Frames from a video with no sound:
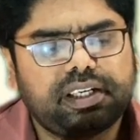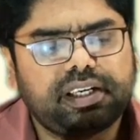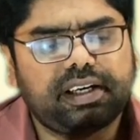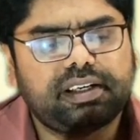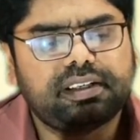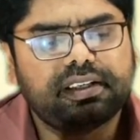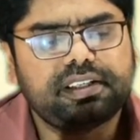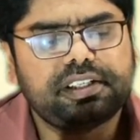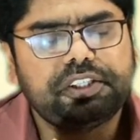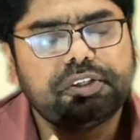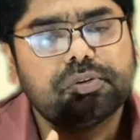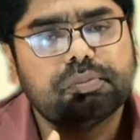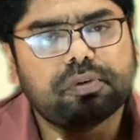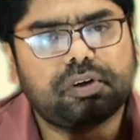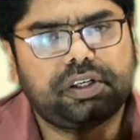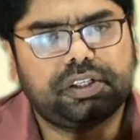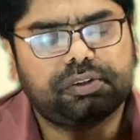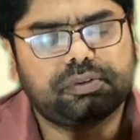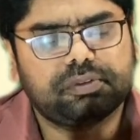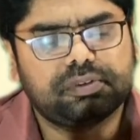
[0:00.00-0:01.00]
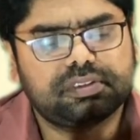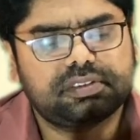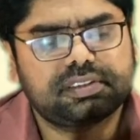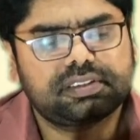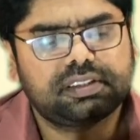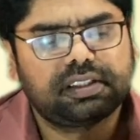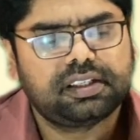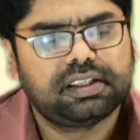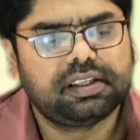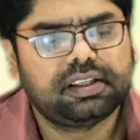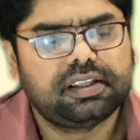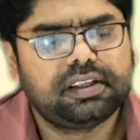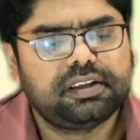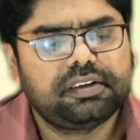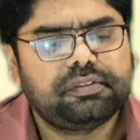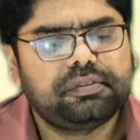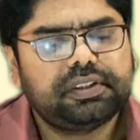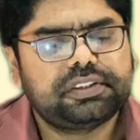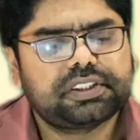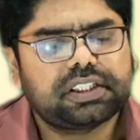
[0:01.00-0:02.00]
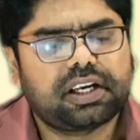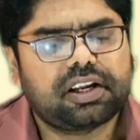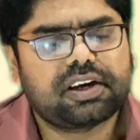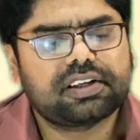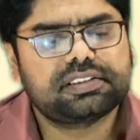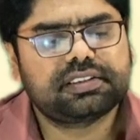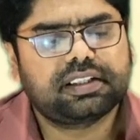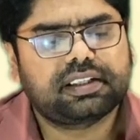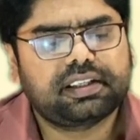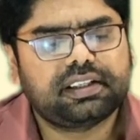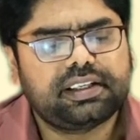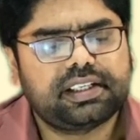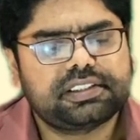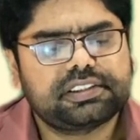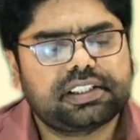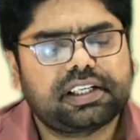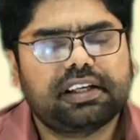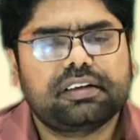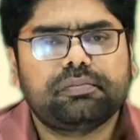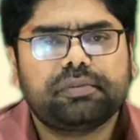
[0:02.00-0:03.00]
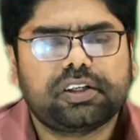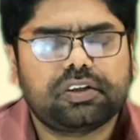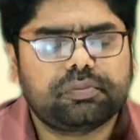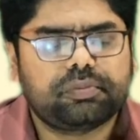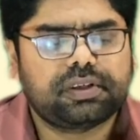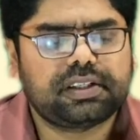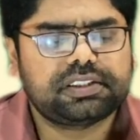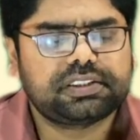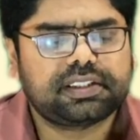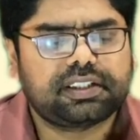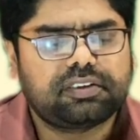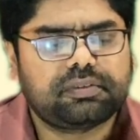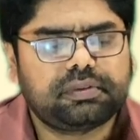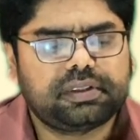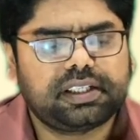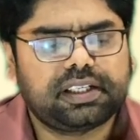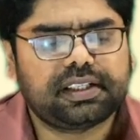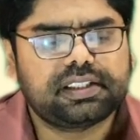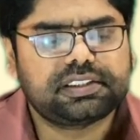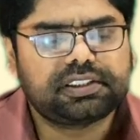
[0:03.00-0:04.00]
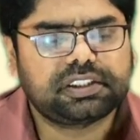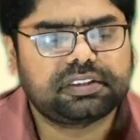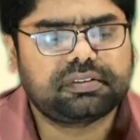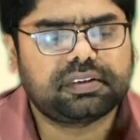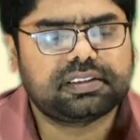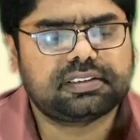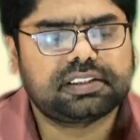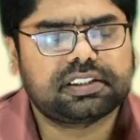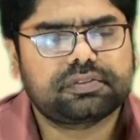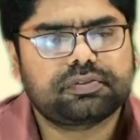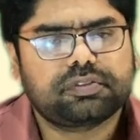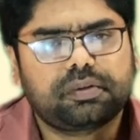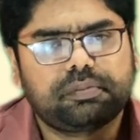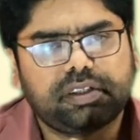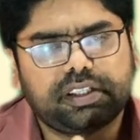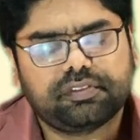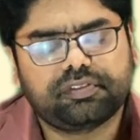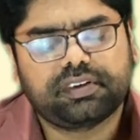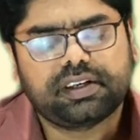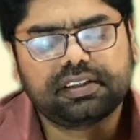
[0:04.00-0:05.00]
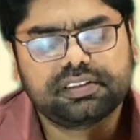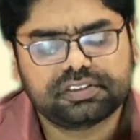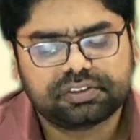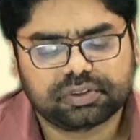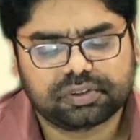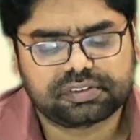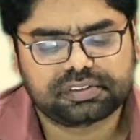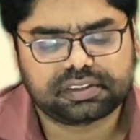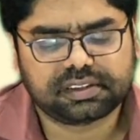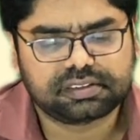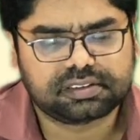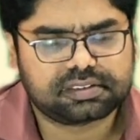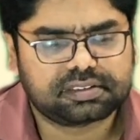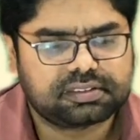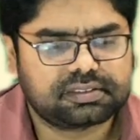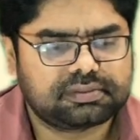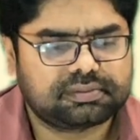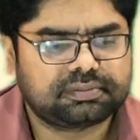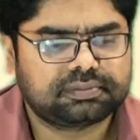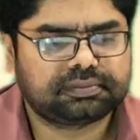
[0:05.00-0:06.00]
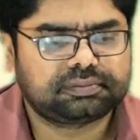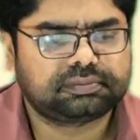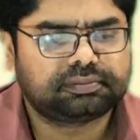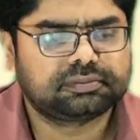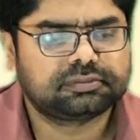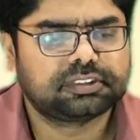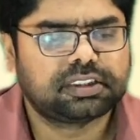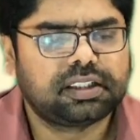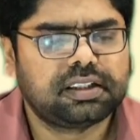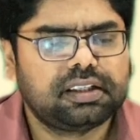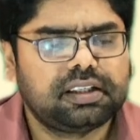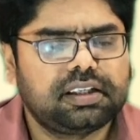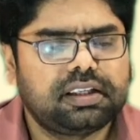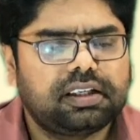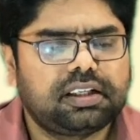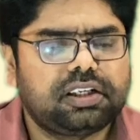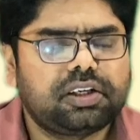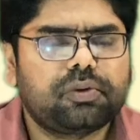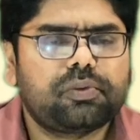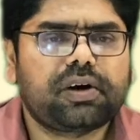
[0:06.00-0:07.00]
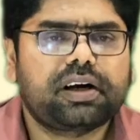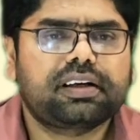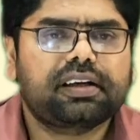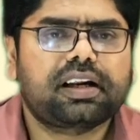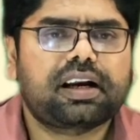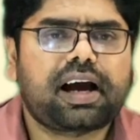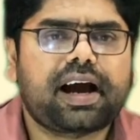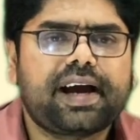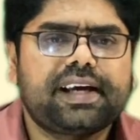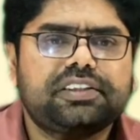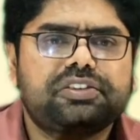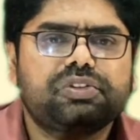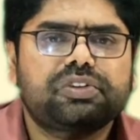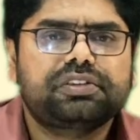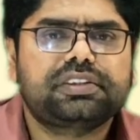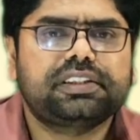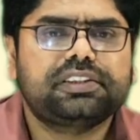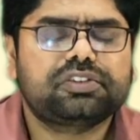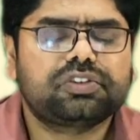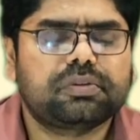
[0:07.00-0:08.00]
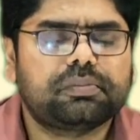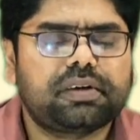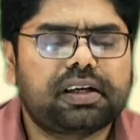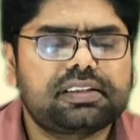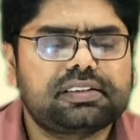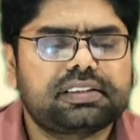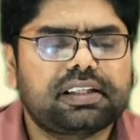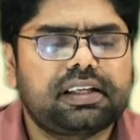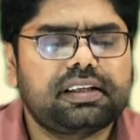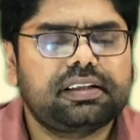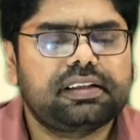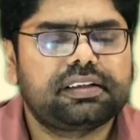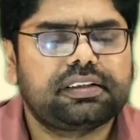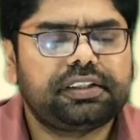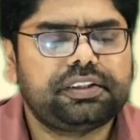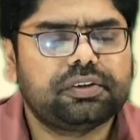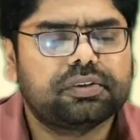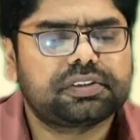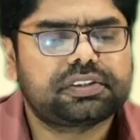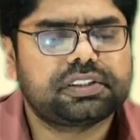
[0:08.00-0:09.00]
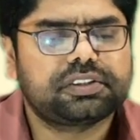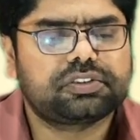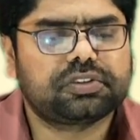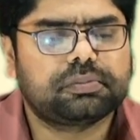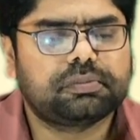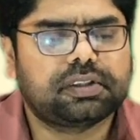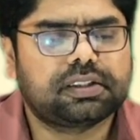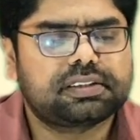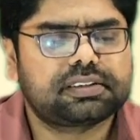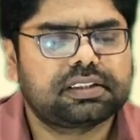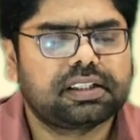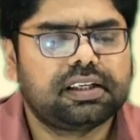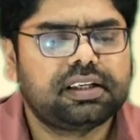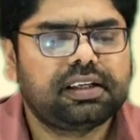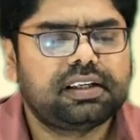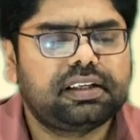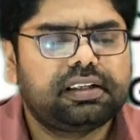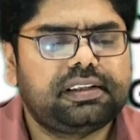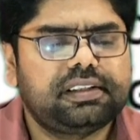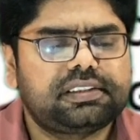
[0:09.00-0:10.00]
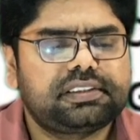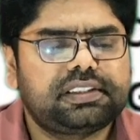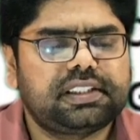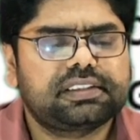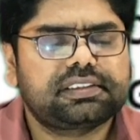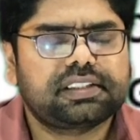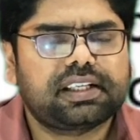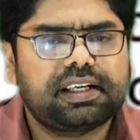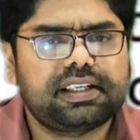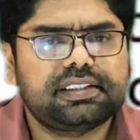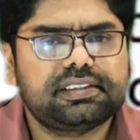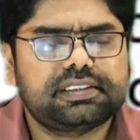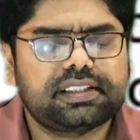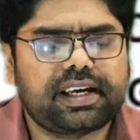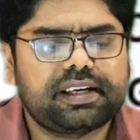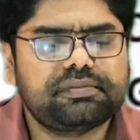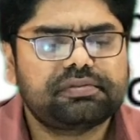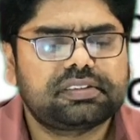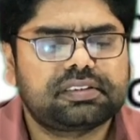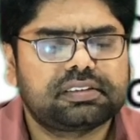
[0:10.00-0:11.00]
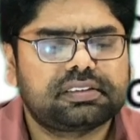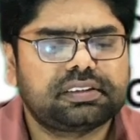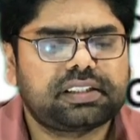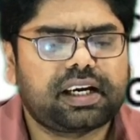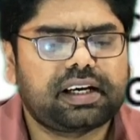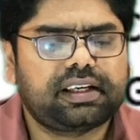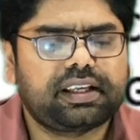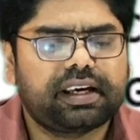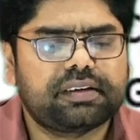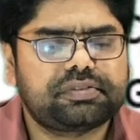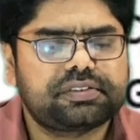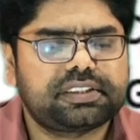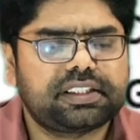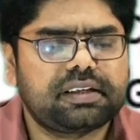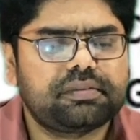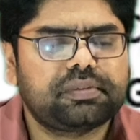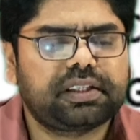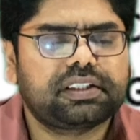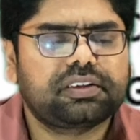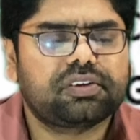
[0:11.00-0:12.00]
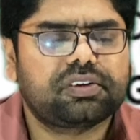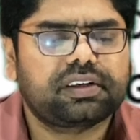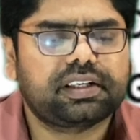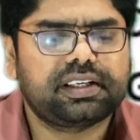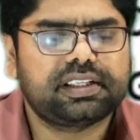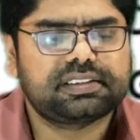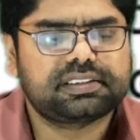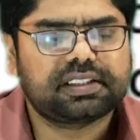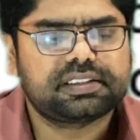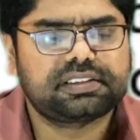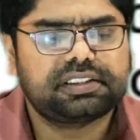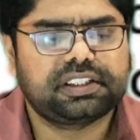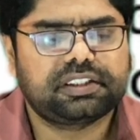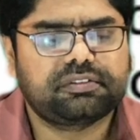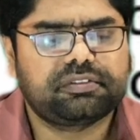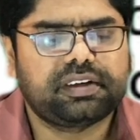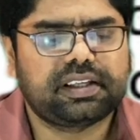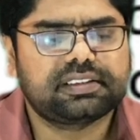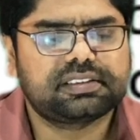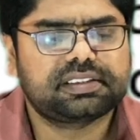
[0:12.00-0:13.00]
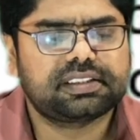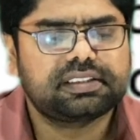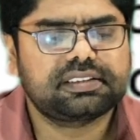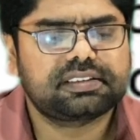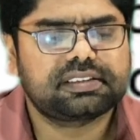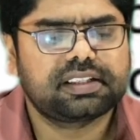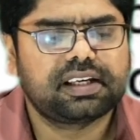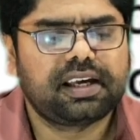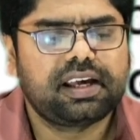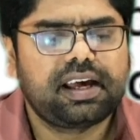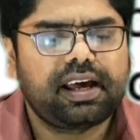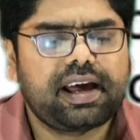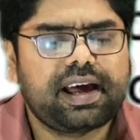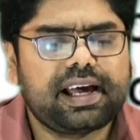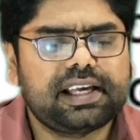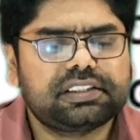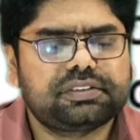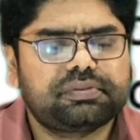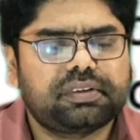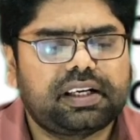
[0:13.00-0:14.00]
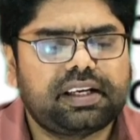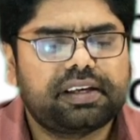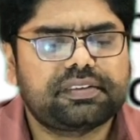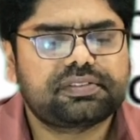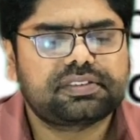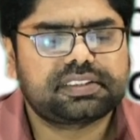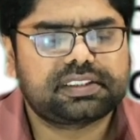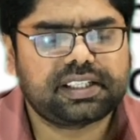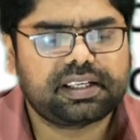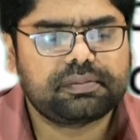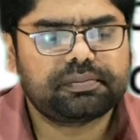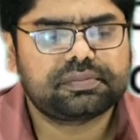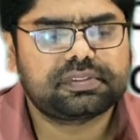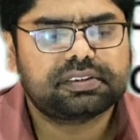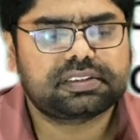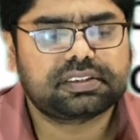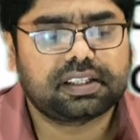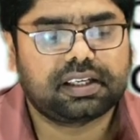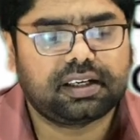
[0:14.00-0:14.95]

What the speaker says: create a new molecules, which allows the creation and manipulation of DNA sequences from different sources. Now, what are isosomers and neosomers? Restriction enzymes that have same recognition sequences as well as same